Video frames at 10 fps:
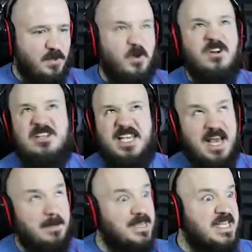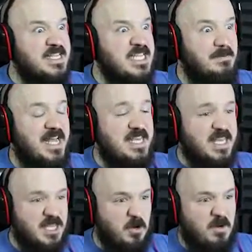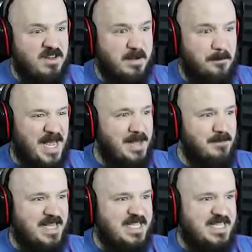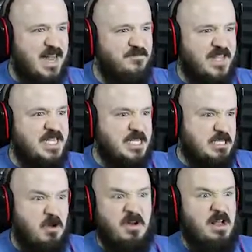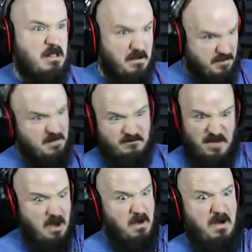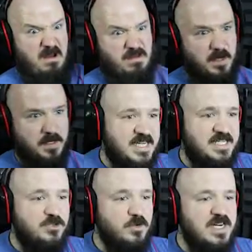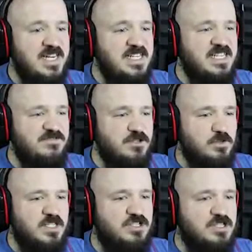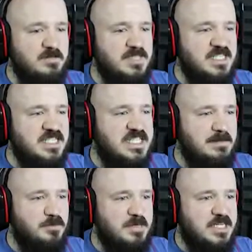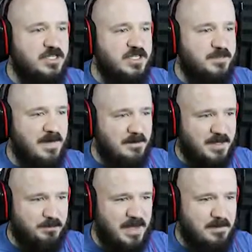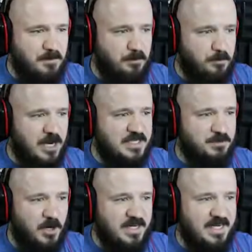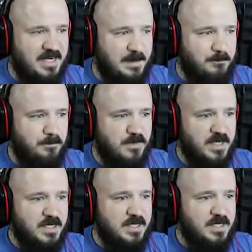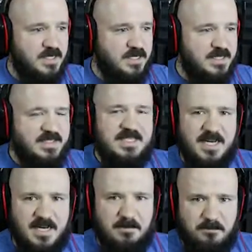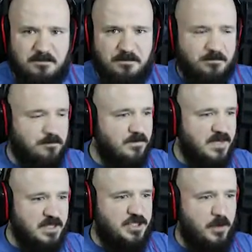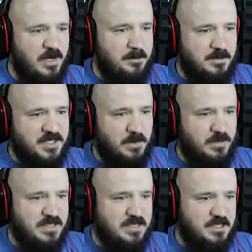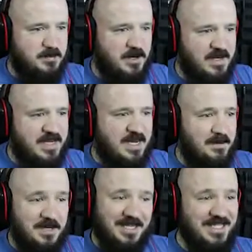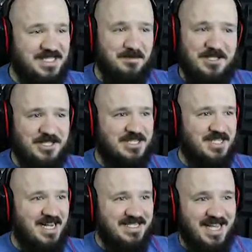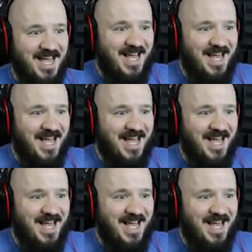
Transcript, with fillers: Won't come into my store to buy my stuff, they just throw it all over the floor! Do any of you want to come in and sample my goods? Maybe, maybe price marking it up to 200% wasn't the smart idea, but at least the music's nice.